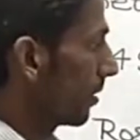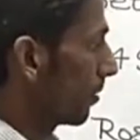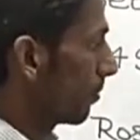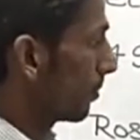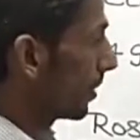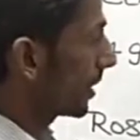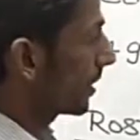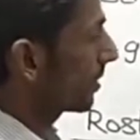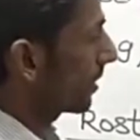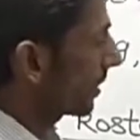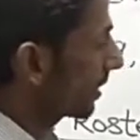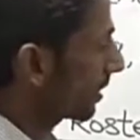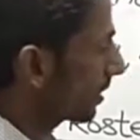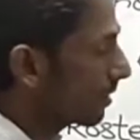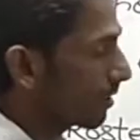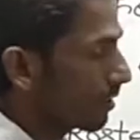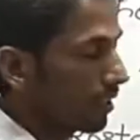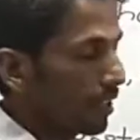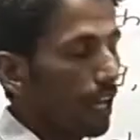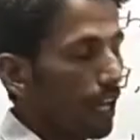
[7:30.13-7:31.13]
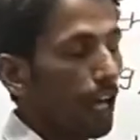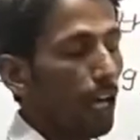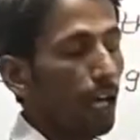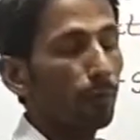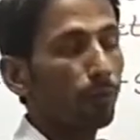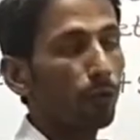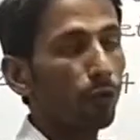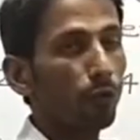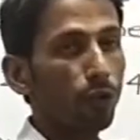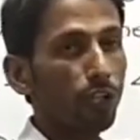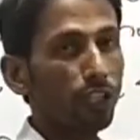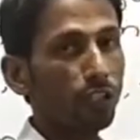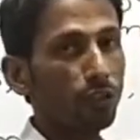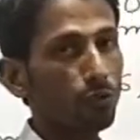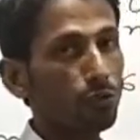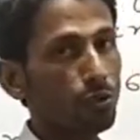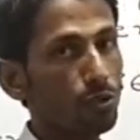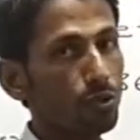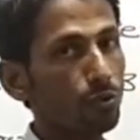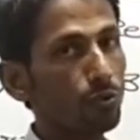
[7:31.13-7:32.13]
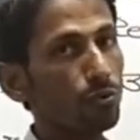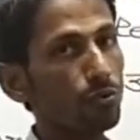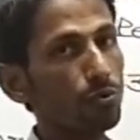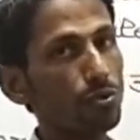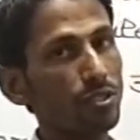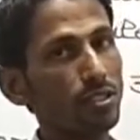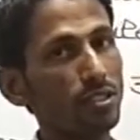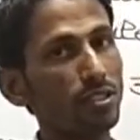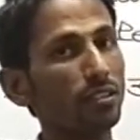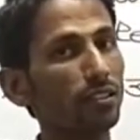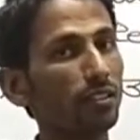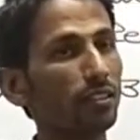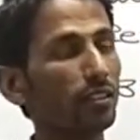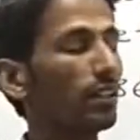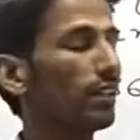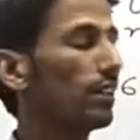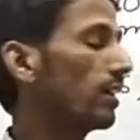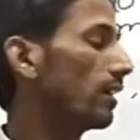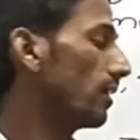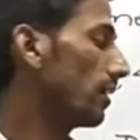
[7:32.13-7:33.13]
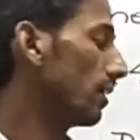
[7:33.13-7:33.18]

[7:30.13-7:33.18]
But here I am going to use the